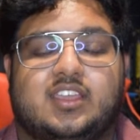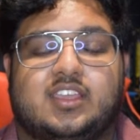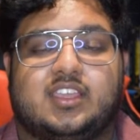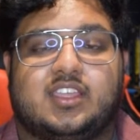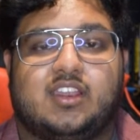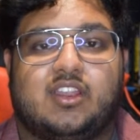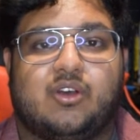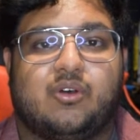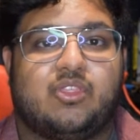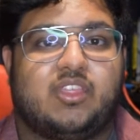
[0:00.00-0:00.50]

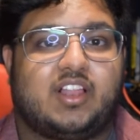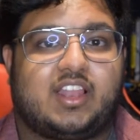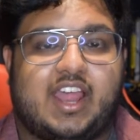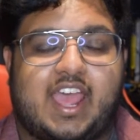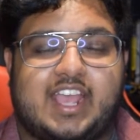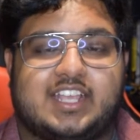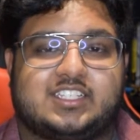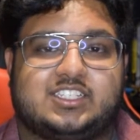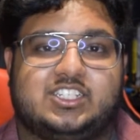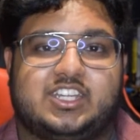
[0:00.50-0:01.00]
the
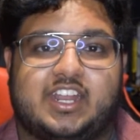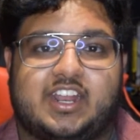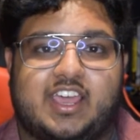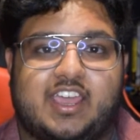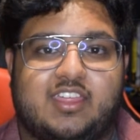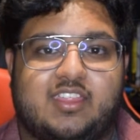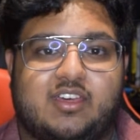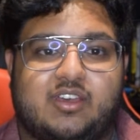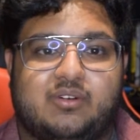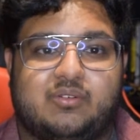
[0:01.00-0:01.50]
Last
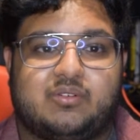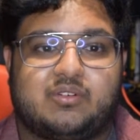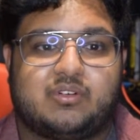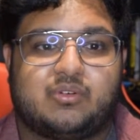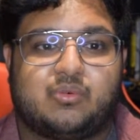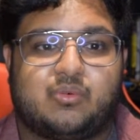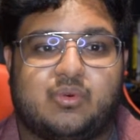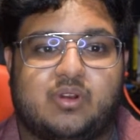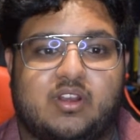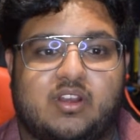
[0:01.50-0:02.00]
Jedi though,
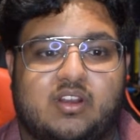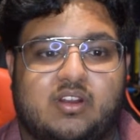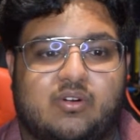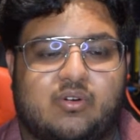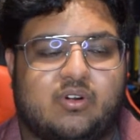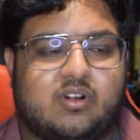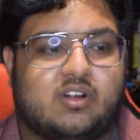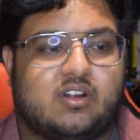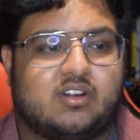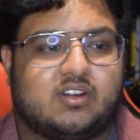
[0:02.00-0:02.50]

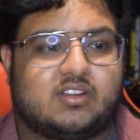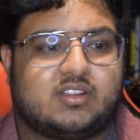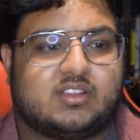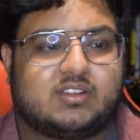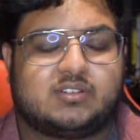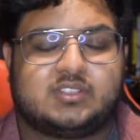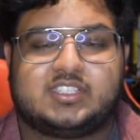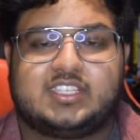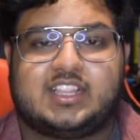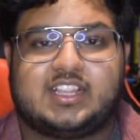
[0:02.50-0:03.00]
or
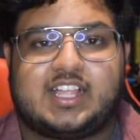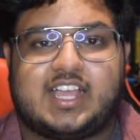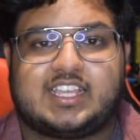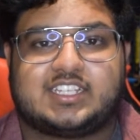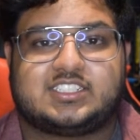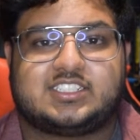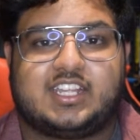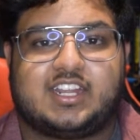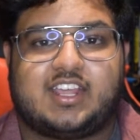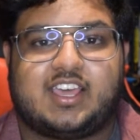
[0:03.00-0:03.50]
the
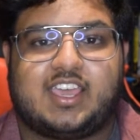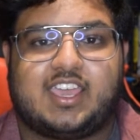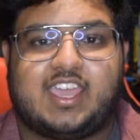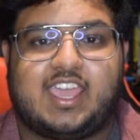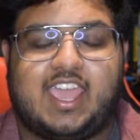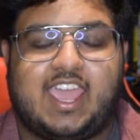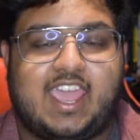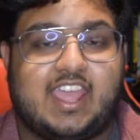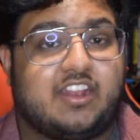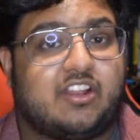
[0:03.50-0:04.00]
Last Jedi
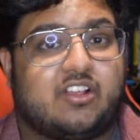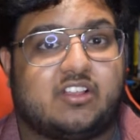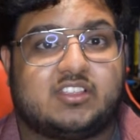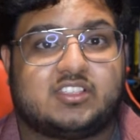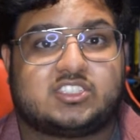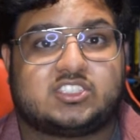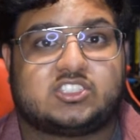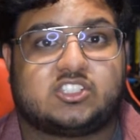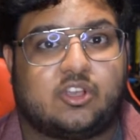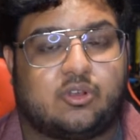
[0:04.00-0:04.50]
and
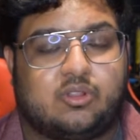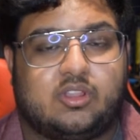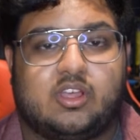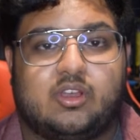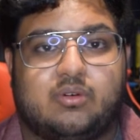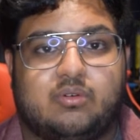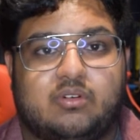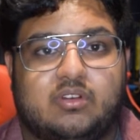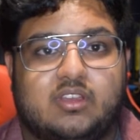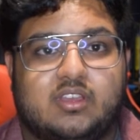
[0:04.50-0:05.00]

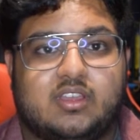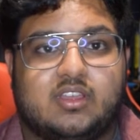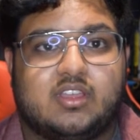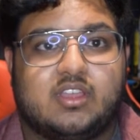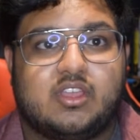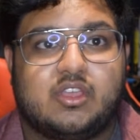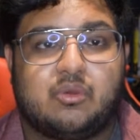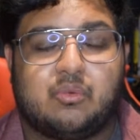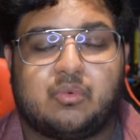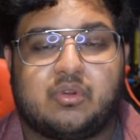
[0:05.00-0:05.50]
Solo,
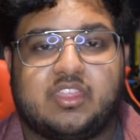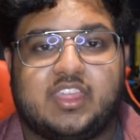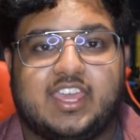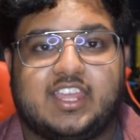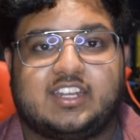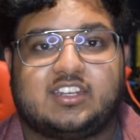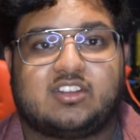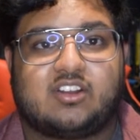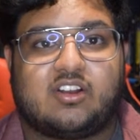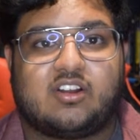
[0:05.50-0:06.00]
where
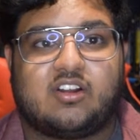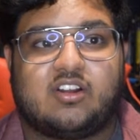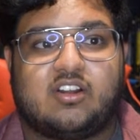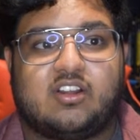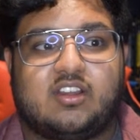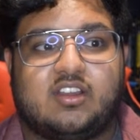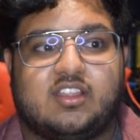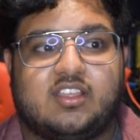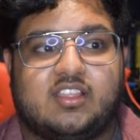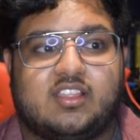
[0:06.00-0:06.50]
they
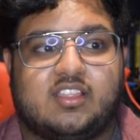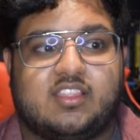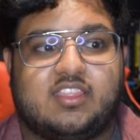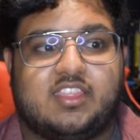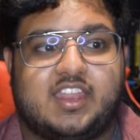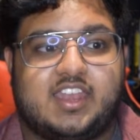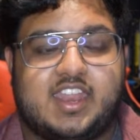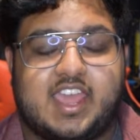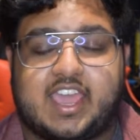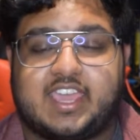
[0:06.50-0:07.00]
turned
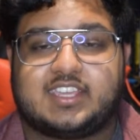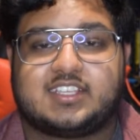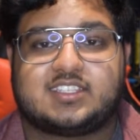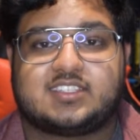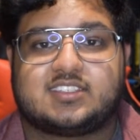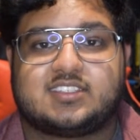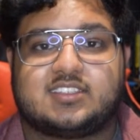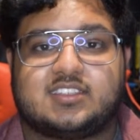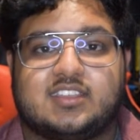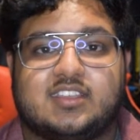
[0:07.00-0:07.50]
the
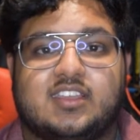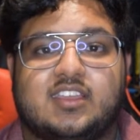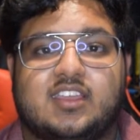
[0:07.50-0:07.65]
dice.